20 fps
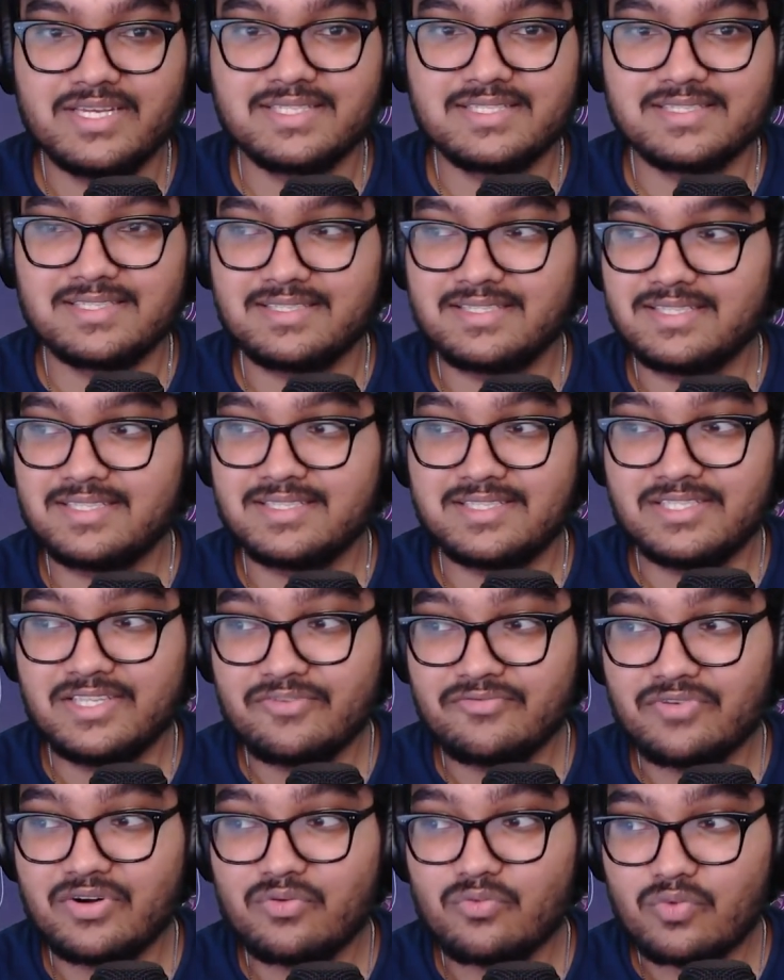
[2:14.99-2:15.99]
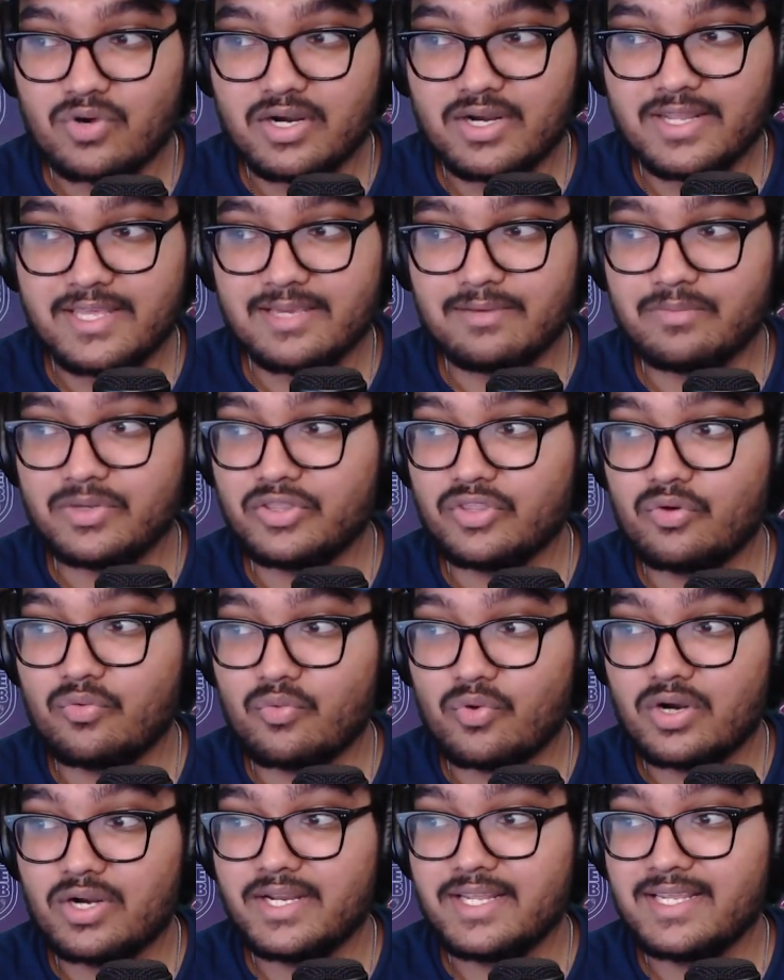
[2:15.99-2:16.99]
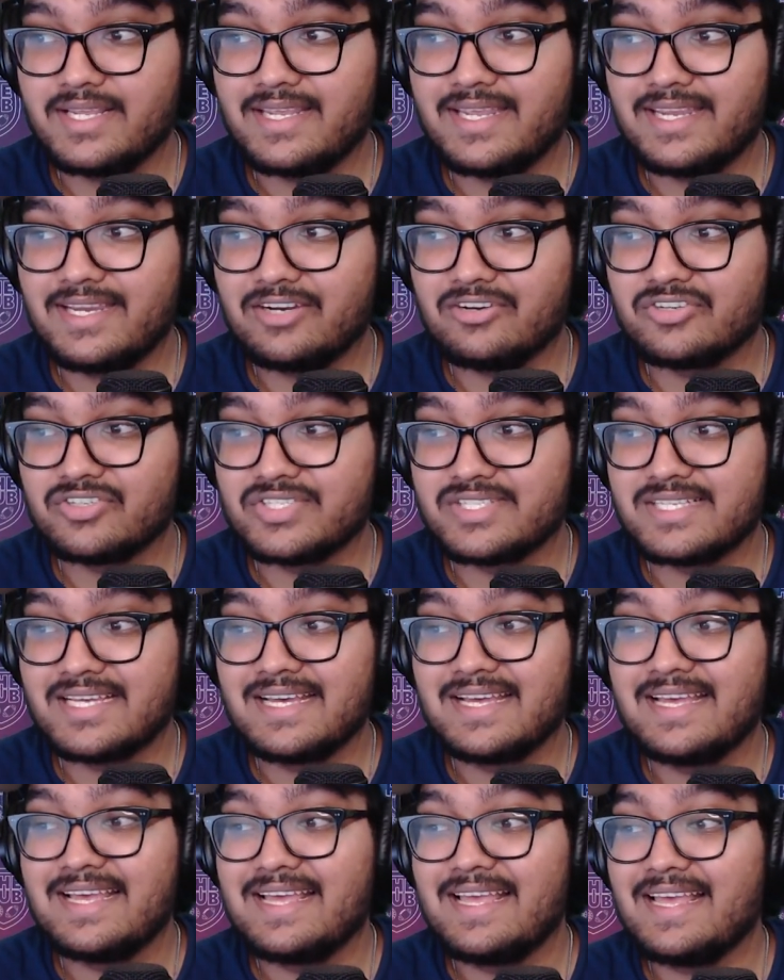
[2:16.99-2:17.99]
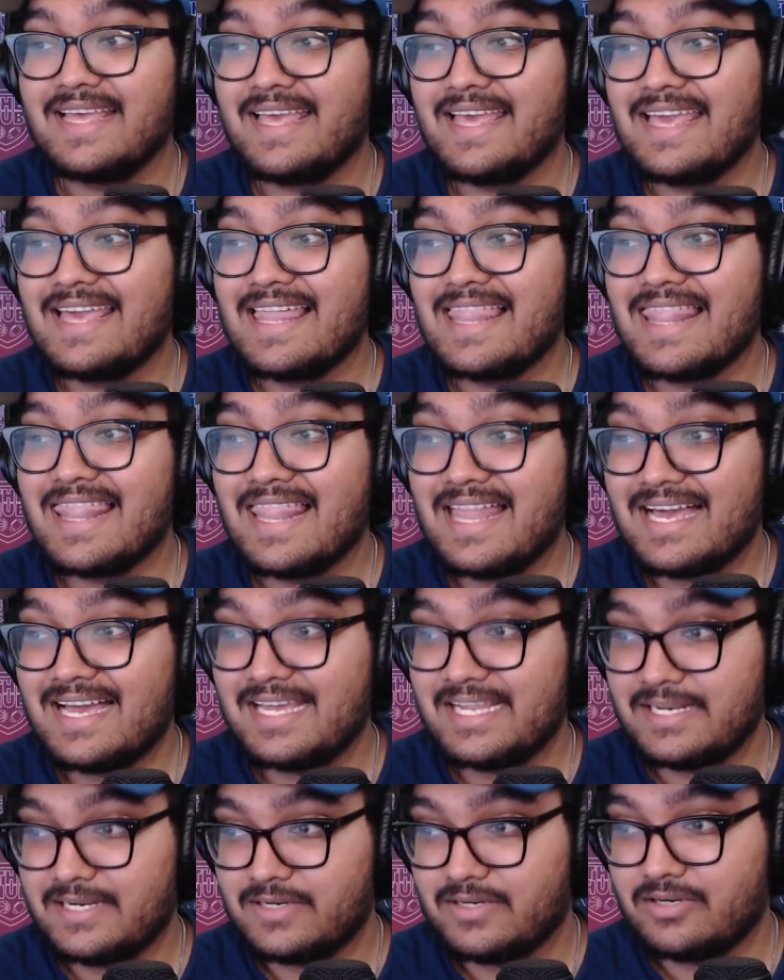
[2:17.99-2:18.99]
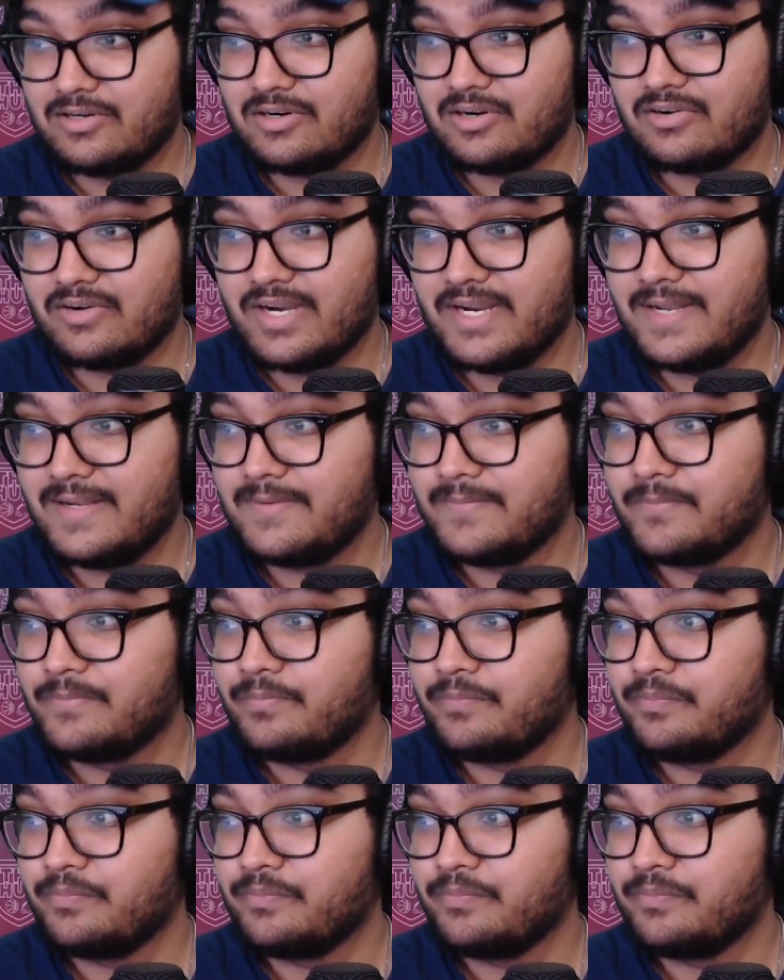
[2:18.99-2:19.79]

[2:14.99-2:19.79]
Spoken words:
It's different wording, but the wording cares a lot, all right?